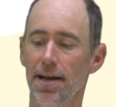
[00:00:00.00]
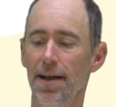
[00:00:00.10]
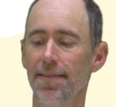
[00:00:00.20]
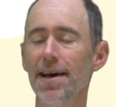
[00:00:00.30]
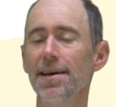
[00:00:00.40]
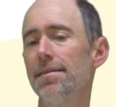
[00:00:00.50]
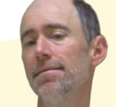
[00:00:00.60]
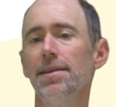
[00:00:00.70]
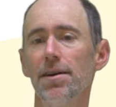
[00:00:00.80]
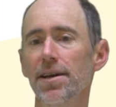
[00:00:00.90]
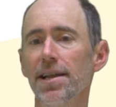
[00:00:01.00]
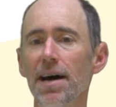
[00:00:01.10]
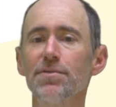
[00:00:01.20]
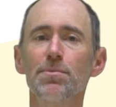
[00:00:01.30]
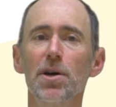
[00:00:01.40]
And that, can
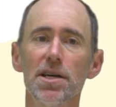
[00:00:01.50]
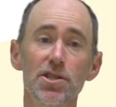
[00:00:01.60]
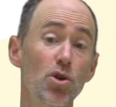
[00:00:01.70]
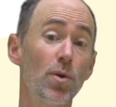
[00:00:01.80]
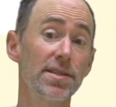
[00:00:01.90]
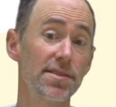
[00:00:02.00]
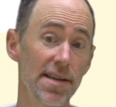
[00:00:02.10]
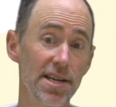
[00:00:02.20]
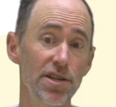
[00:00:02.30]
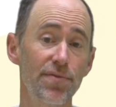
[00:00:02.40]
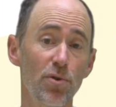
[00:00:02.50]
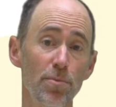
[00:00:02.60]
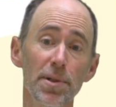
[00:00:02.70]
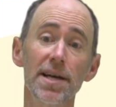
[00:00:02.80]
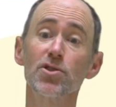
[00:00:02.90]
have some consequences actually for
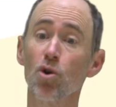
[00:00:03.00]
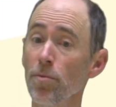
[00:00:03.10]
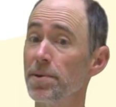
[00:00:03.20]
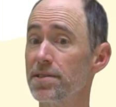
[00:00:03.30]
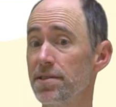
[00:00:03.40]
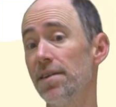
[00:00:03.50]
planets' orbits.